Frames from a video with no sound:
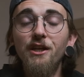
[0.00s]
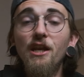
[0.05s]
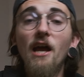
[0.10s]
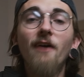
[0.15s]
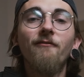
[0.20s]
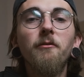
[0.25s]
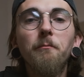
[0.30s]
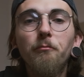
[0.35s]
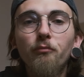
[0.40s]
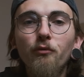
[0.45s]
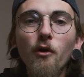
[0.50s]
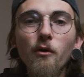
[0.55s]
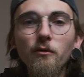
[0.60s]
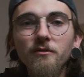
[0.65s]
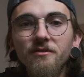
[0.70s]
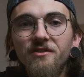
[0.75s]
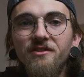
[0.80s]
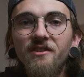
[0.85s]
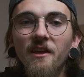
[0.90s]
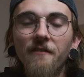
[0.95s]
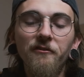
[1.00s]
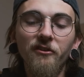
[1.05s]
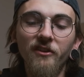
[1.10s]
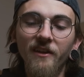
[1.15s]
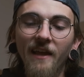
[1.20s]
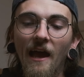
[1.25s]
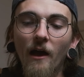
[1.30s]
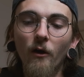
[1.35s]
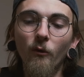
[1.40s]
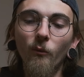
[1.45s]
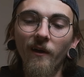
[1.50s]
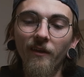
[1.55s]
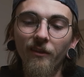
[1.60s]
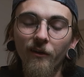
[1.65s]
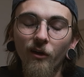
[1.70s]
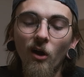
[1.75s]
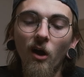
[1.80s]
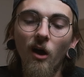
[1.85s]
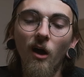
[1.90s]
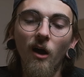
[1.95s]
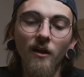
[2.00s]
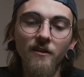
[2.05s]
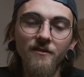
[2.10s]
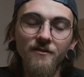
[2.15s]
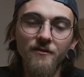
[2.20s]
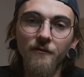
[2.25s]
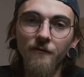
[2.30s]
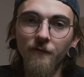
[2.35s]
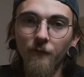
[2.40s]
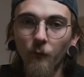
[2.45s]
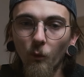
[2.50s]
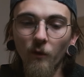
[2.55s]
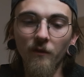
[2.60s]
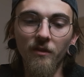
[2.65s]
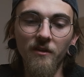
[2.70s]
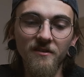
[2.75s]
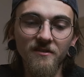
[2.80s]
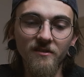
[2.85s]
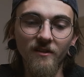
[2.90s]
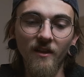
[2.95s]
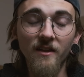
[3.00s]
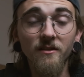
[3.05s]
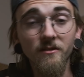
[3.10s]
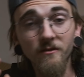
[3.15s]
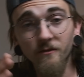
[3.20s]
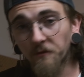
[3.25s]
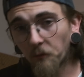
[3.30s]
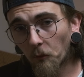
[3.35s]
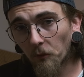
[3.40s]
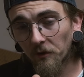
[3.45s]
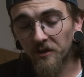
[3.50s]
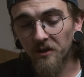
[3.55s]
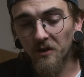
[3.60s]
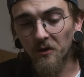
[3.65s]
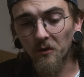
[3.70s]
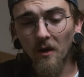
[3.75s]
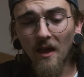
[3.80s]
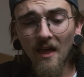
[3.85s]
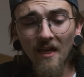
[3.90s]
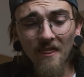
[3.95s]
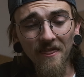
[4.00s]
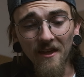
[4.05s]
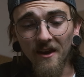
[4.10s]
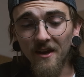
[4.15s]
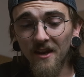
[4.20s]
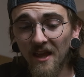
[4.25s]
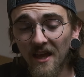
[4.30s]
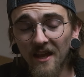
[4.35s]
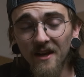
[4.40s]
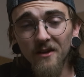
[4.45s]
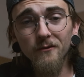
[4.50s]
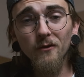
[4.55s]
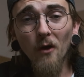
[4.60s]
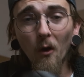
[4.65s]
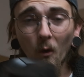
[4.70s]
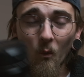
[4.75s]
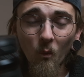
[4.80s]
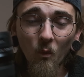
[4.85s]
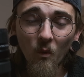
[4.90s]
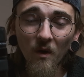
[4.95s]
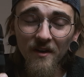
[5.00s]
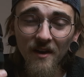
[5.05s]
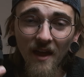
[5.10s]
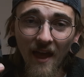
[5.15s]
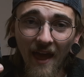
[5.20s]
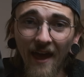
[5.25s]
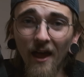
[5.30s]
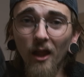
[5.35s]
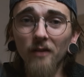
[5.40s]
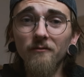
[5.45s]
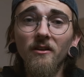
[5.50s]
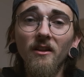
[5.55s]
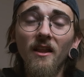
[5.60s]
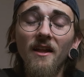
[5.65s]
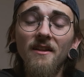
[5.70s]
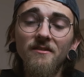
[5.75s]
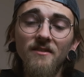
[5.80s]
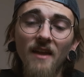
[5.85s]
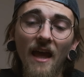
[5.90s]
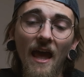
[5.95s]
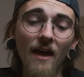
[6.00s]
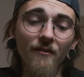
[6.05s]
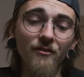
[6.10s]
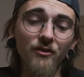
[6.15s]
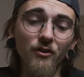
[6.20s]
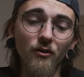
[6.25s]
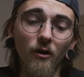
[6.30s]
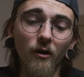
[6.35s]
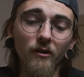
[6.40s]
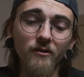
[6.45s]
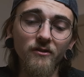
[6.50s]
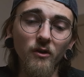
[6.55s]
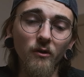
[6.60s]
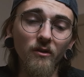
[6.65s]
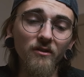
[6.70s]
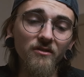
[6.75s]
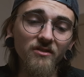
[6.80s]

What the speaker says: Now, if the pros definitely outweigh the cons for this lens for you, then it is one hell of a lens to have in your arsenal.